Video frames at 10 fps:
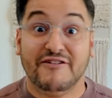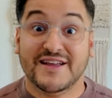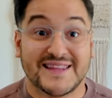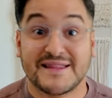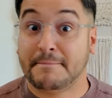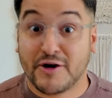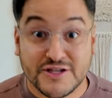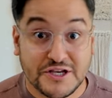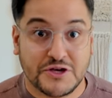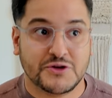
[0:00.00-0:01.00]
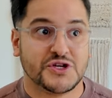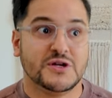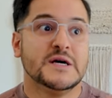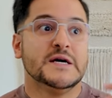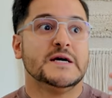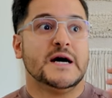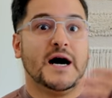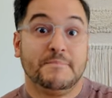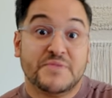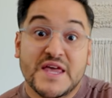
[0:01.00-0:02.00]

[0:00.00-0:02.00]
everything, the persecution. Um,